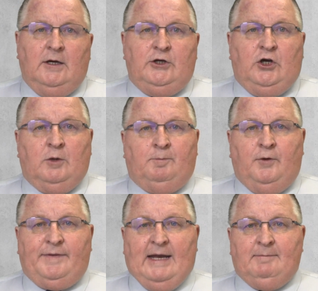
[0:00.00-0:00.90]
You could
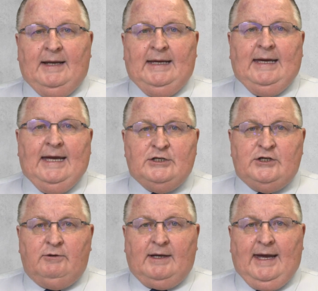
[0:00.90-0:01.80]
put that money
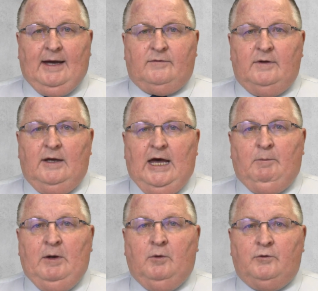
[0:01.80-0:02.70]
into your account
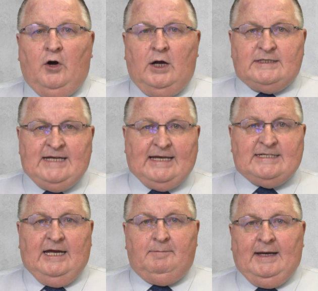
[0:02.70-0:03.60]
and we will not tax
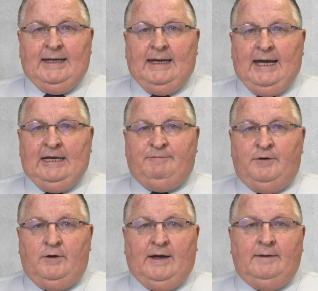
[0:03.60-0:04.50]
that money any
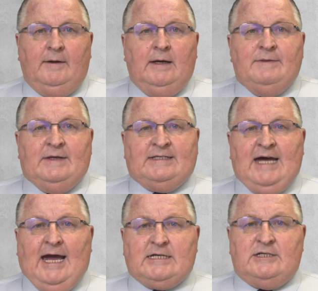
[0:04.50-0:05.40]
further. The
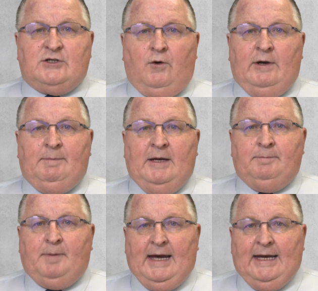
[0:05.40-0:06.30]
tax has already
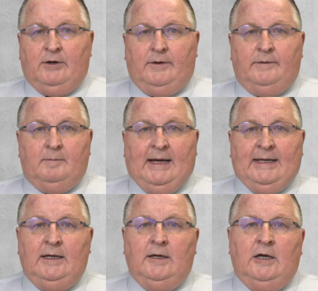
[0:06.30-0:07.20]
been paid on the
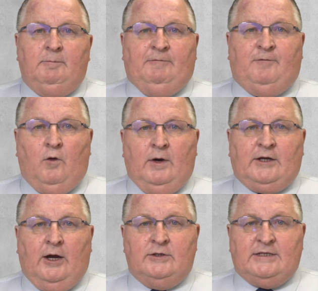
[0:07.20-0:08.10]
money before it
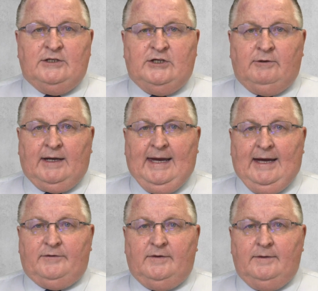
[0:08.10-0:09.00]
goes into your
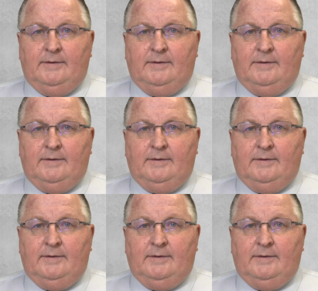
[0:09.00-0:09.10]
account.